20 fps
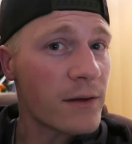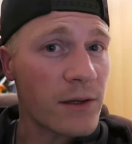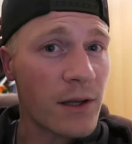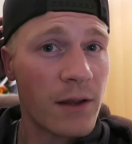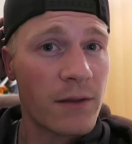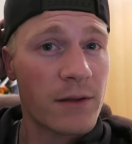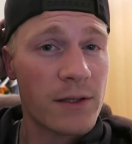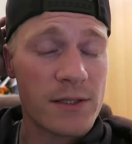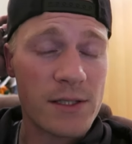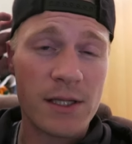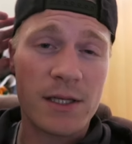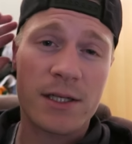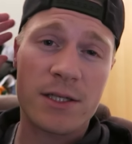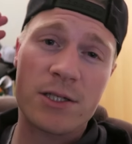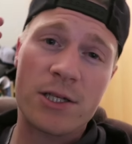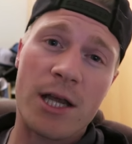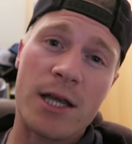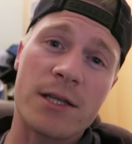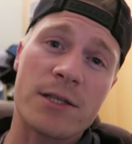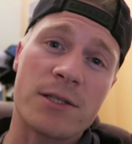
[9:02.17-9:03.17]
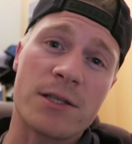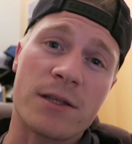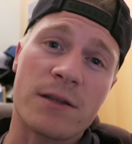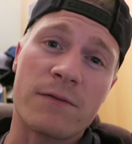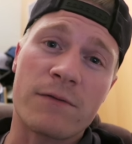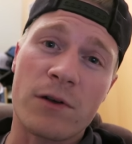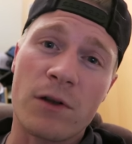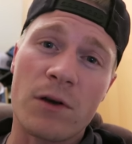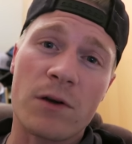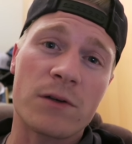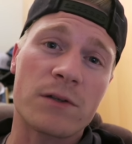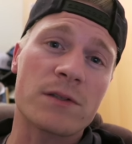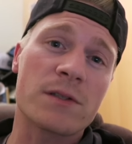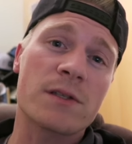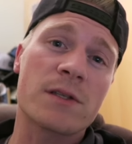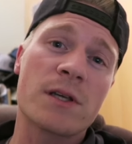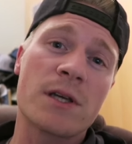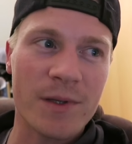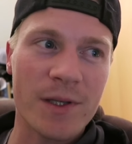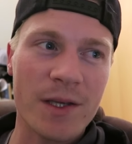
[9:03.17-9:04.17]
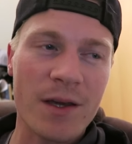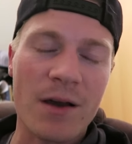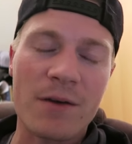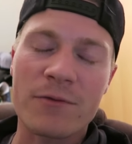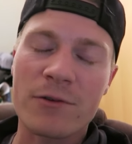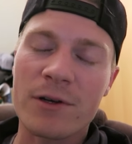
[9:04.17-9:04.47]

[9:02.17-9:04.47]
Nothing's going to change in the vlogs. But yeah,